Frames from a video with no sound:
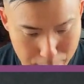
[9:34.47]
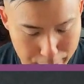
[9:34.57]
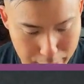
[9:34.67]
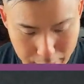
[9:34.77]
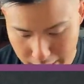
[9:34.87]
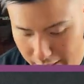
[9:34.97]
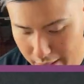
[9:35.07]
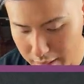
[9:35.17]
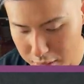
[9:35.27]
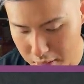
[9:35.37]
in pretty
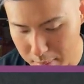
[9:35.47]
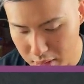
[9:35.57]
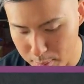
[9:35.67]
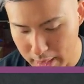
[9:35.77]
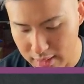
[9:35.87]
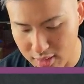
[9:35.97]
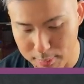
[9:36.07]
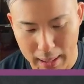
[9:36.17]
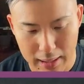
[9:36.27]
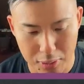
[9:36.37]
good condition, but just being the
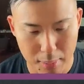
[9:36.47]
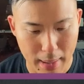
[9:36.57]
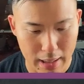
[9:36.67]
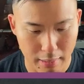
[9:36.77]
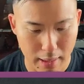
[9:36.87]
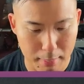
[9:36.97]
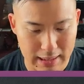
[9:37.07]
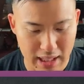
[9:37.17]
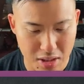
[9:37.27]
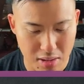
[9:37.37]
sparkle in the background,
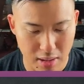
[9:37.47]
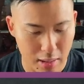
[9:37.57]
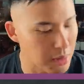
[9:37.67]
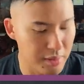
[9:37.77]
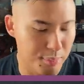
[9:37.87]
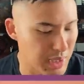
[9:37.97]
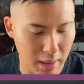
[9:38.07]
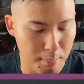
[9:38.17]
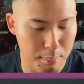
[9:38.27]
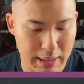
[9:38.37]
I could
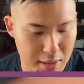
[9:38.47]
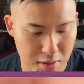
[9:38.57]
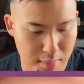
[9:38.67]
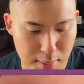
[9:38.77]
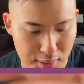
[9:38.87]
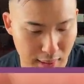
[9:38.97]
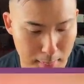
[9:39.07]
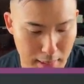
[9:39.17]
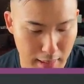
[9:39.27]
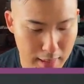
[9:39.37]
have potentially missed
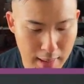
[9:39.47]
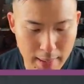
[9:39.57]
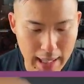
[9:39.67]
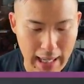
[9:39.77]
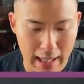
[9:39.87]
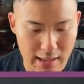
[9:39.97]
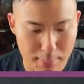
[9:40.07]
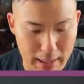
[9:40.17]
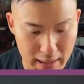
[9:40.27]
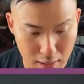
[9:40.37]
something
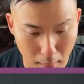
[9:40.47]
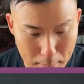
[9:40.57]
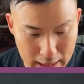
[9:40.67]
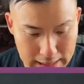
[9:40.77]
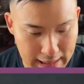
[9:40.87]
to make it not be a